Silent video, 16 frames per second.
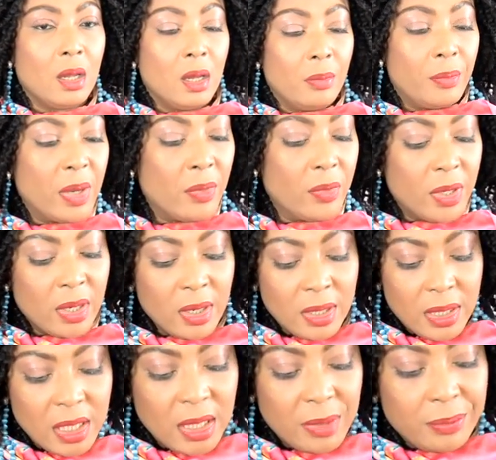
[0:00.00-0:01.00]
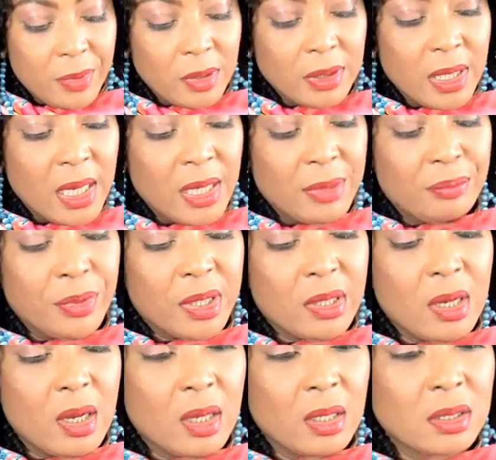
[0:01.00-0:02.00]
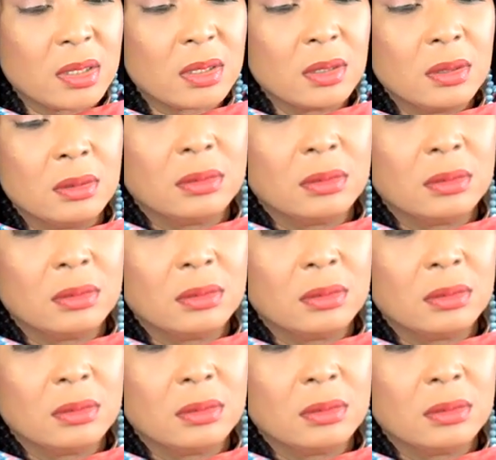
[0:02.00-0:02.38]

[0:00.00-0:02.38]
But we don't need bald head because